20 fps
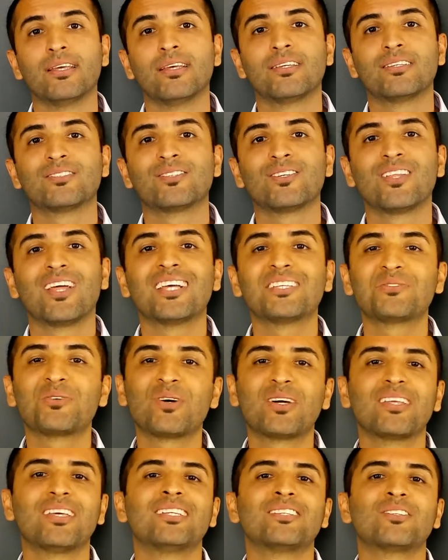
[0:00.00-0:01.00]
So that's
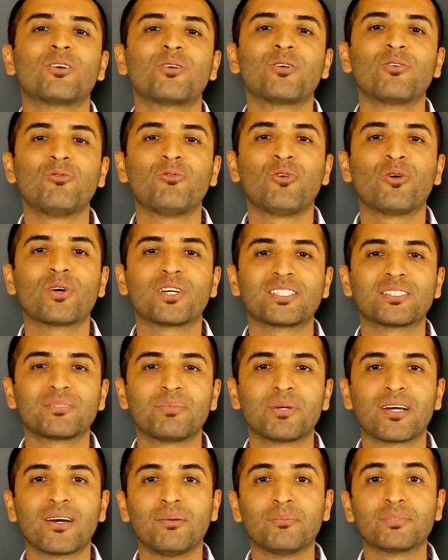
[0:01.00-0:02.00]
why internal focus
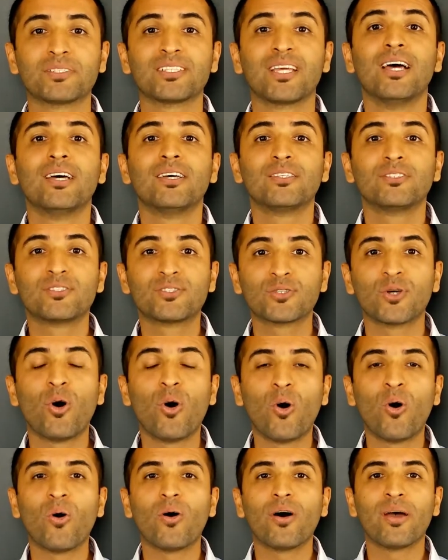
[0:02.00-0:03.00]
becomes
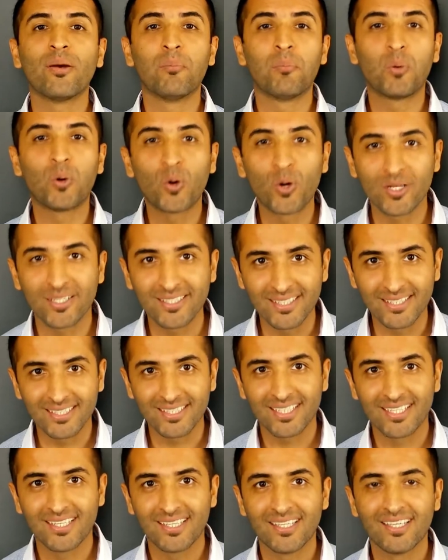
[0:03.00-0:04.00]
so
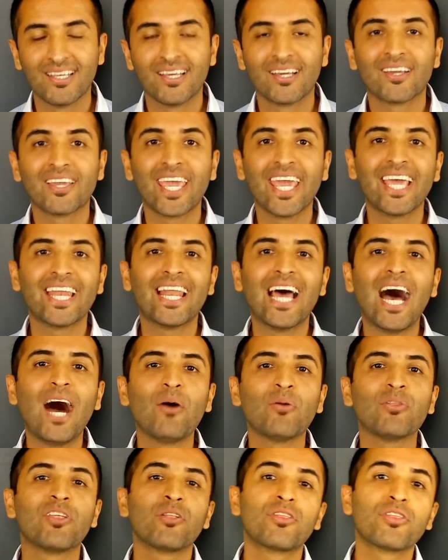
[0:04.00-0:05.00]
important. Okay,
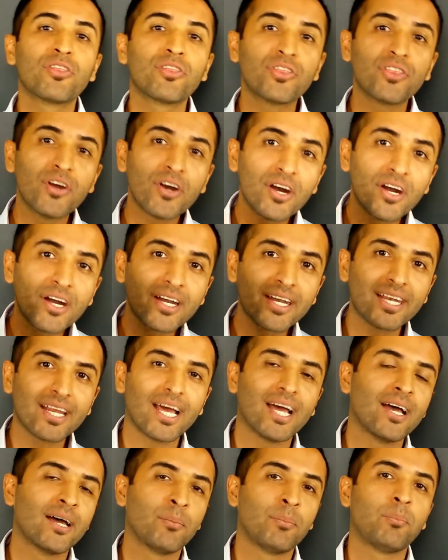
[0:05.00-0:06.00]
now the
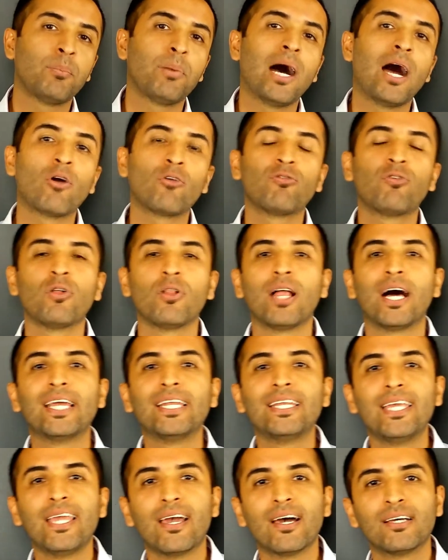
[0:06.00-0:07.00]
third powerful
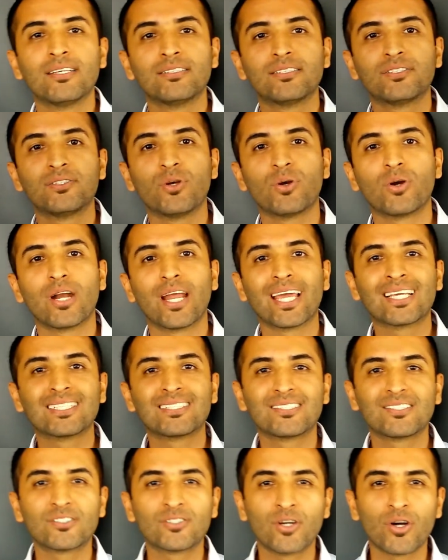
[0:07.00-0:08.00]
idea is your
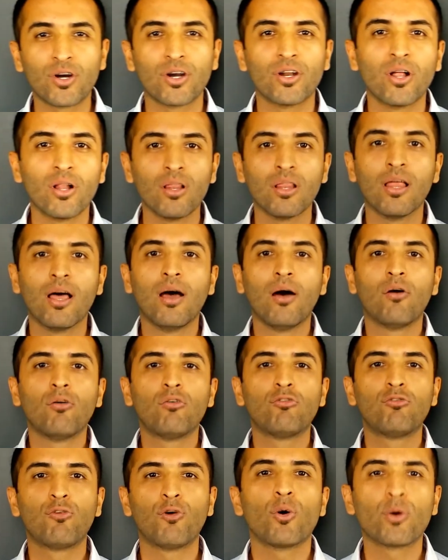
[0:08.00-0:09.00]
external
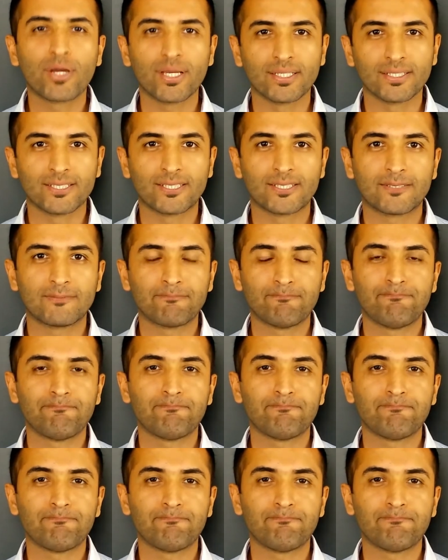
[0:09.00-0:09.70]
focus.